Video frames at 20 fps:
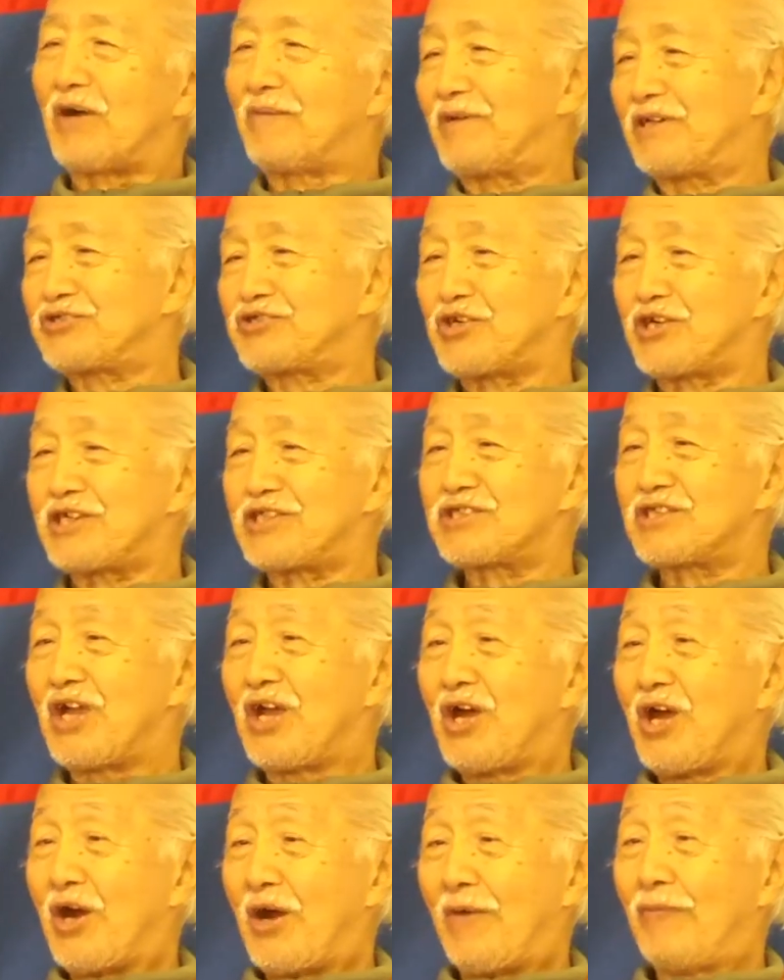of a church
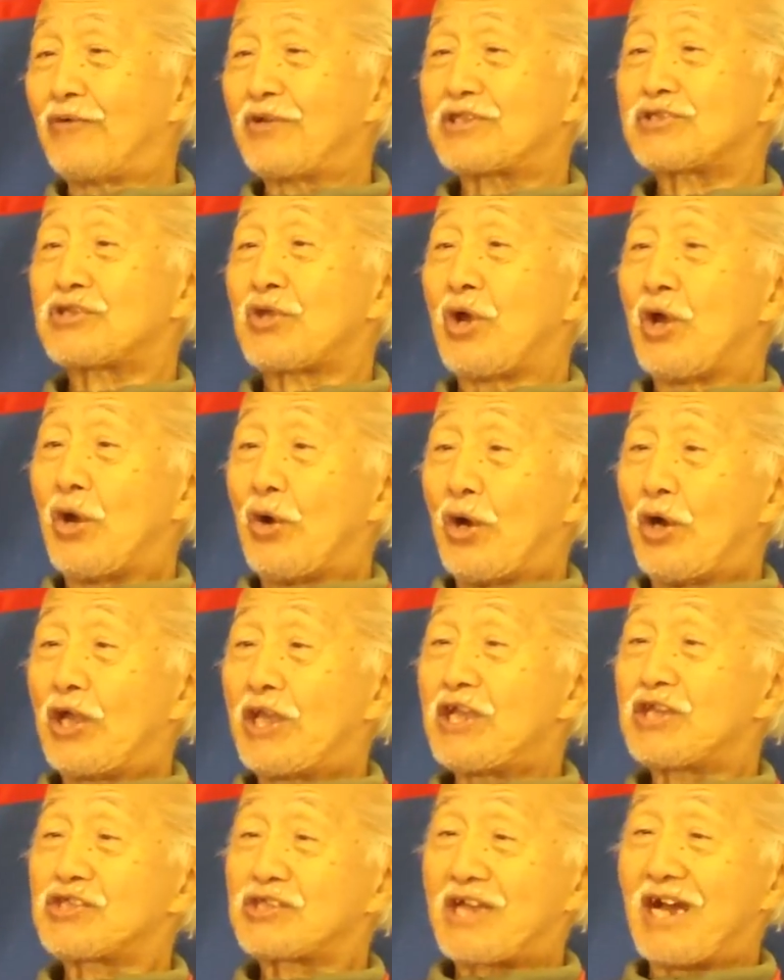of his,
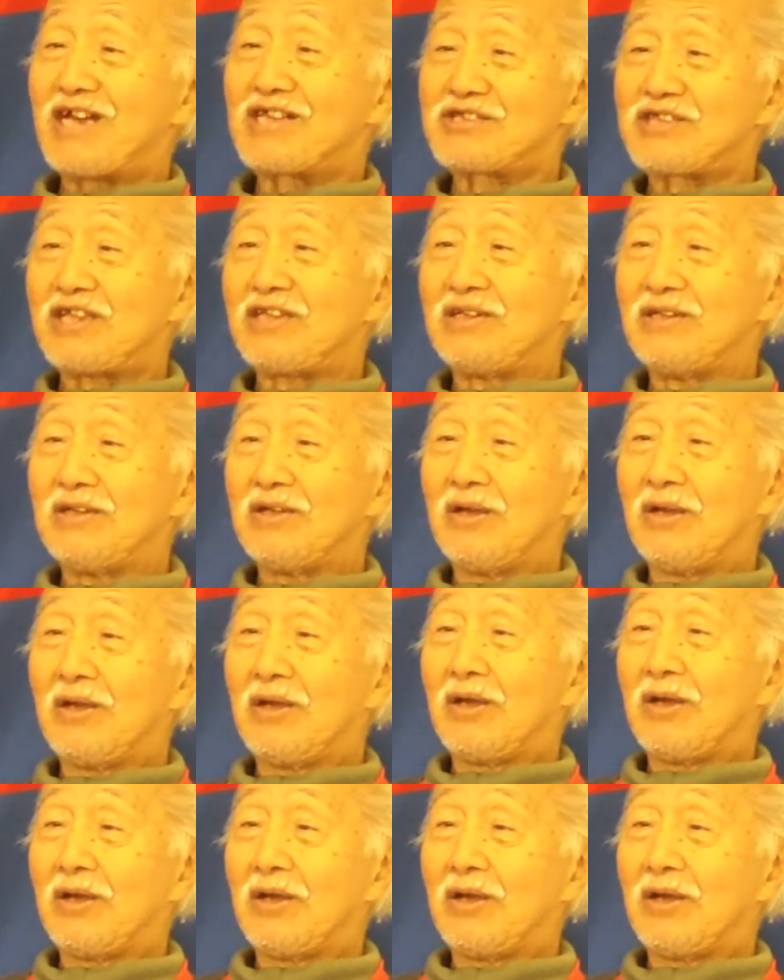his cousin